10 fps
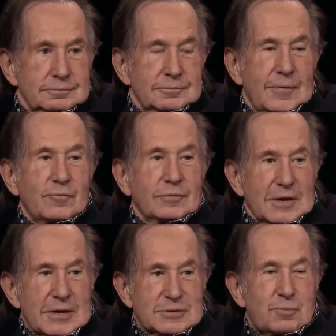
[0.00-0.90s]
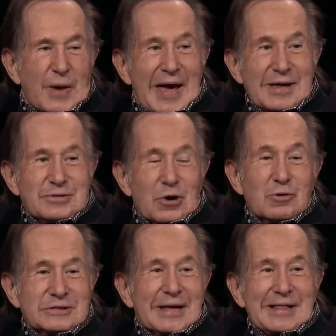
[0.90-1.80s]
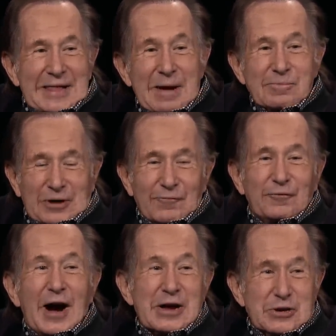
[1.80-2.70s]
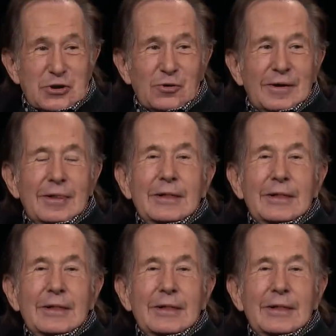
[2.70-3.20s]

If there's bad news, let them find you.